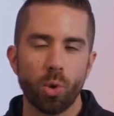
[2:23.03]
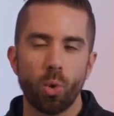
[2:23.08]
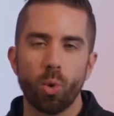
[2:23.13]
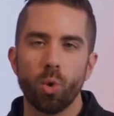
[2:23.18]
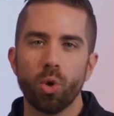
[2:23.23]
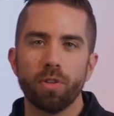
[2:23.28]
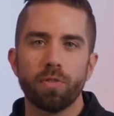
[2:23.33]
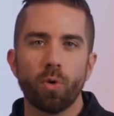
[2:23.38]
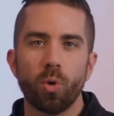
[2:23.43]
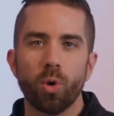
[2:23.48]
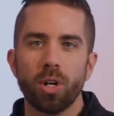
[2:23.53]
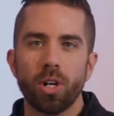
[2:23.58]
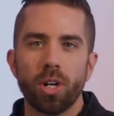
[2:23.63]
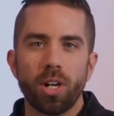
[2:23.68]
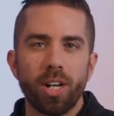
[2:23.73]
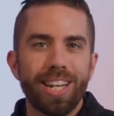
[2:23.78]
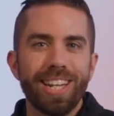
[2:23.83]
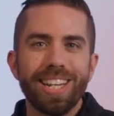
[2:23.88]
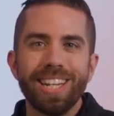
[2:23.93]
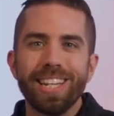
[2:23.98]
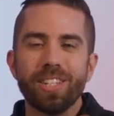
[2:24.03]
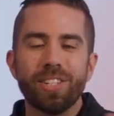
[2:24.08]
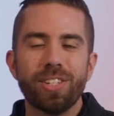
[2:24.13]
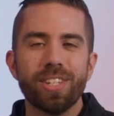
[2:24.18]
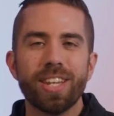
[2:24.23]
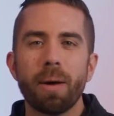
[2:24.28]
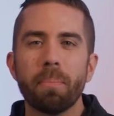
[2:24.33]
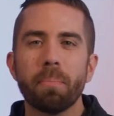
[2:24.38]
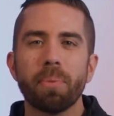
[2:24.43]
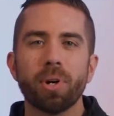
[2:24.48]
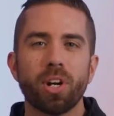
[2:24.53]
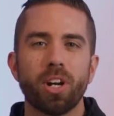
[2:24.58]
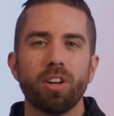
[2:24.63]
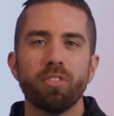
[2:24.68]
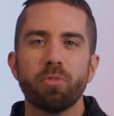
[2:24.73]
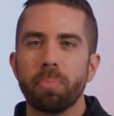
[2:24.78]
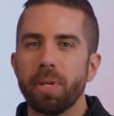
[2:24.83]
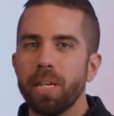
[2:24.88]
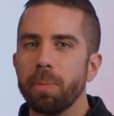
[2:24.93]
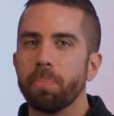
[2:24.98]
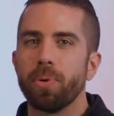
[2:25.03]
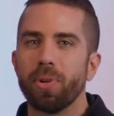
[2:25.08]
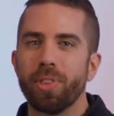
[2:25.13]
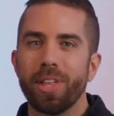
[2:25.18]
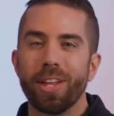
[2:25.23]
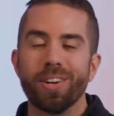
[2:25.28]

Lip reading: or for any number of people